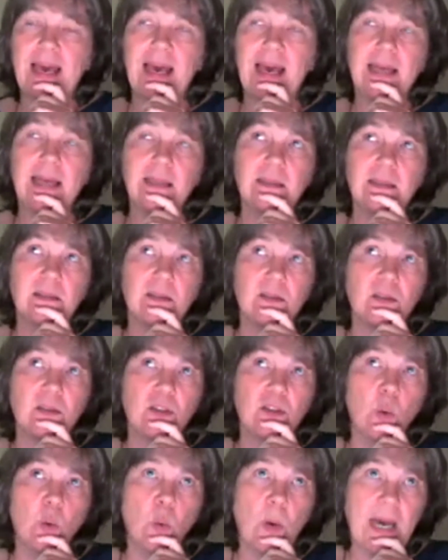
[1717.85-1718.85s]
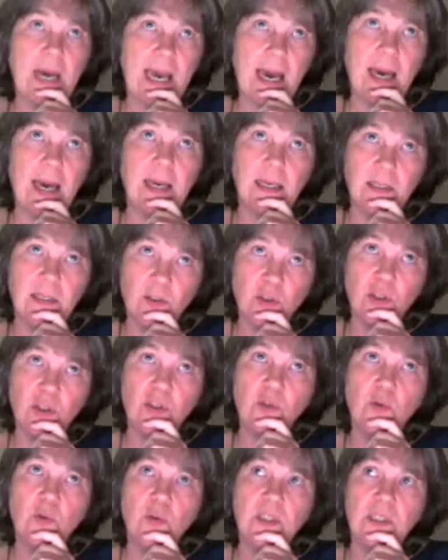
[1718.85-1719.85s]
the way I
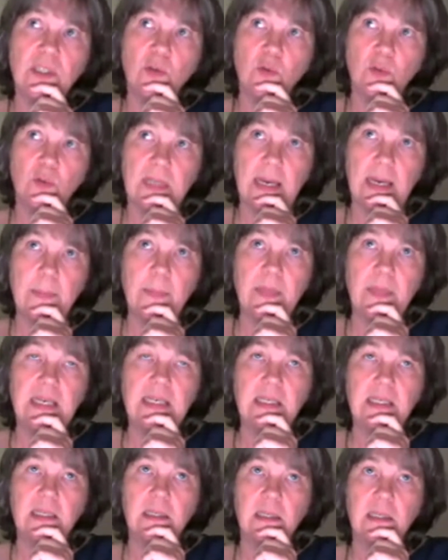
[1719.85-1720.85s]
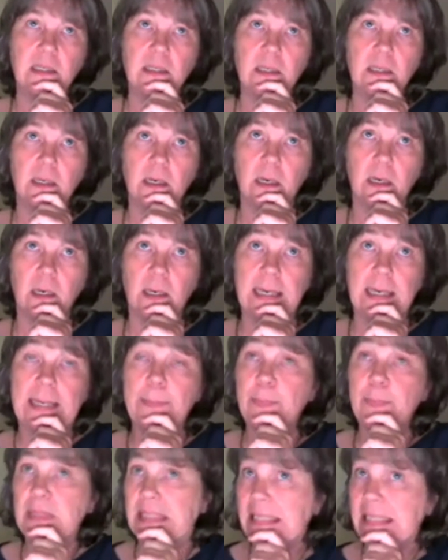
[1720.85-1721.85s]
introduce it to them is,
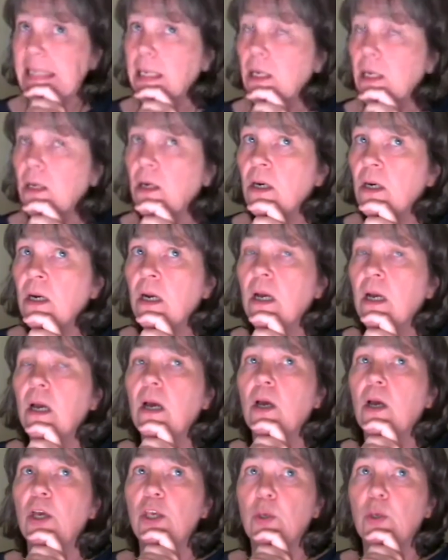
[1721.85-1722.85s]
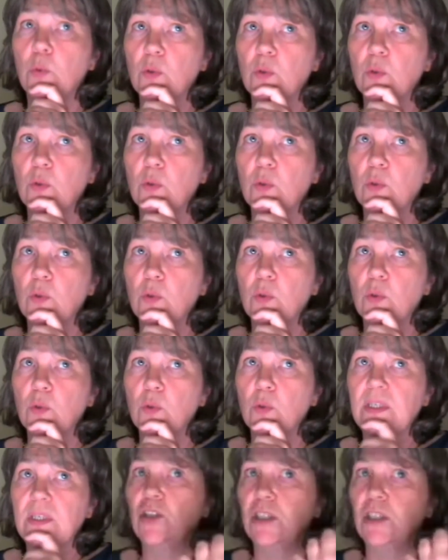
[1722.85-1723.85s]
in particular, using this
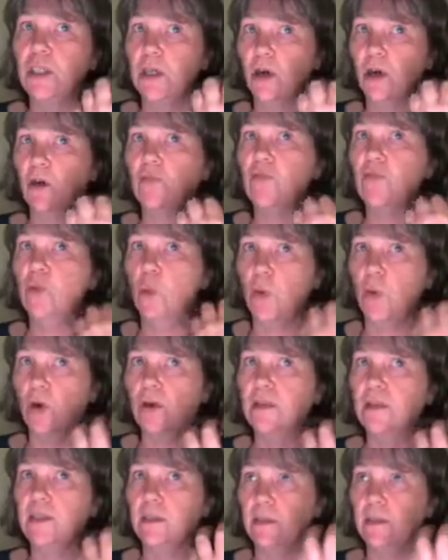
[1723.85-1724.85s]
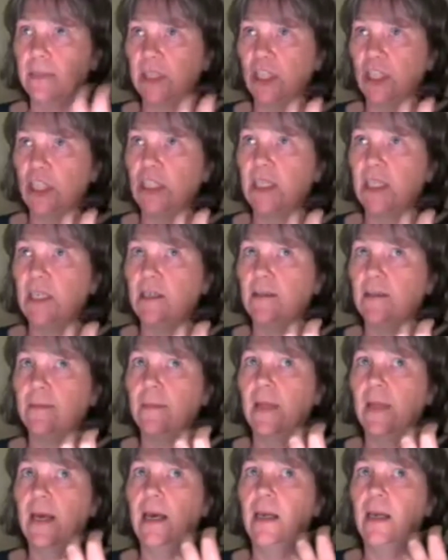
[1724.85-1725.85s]
analogy of the world and the
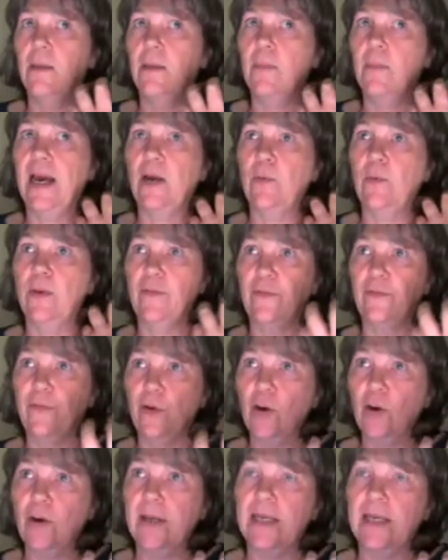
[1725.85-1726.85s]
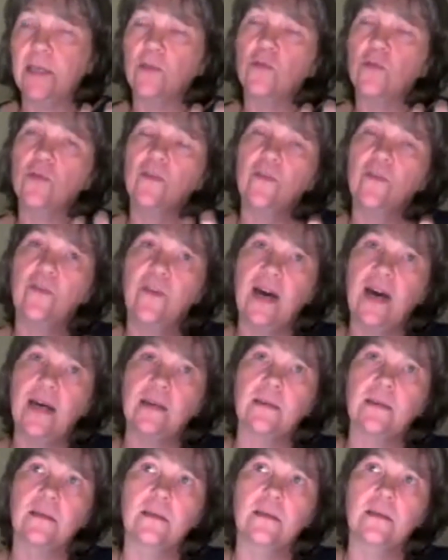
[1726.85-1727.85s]
machine, and by referring to the
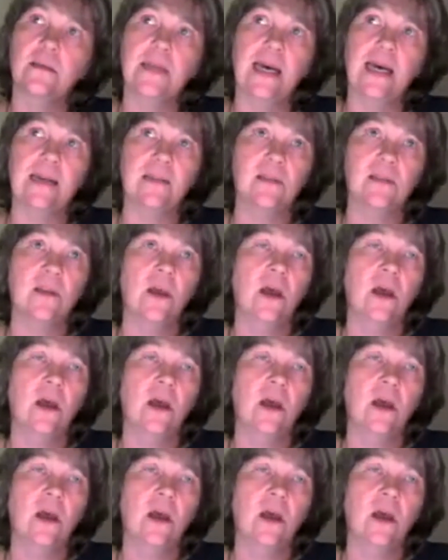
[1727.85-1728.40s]
fact that